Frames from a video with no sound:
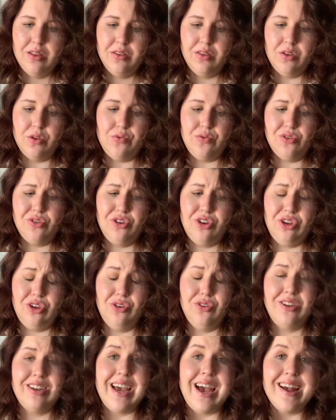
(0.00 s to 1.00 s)
those
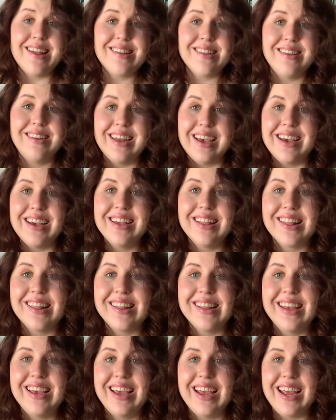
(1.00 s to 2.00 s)
2 test
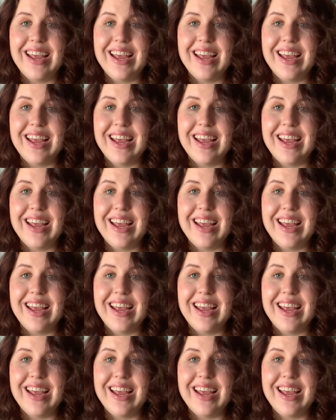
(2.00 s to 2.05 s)
knits,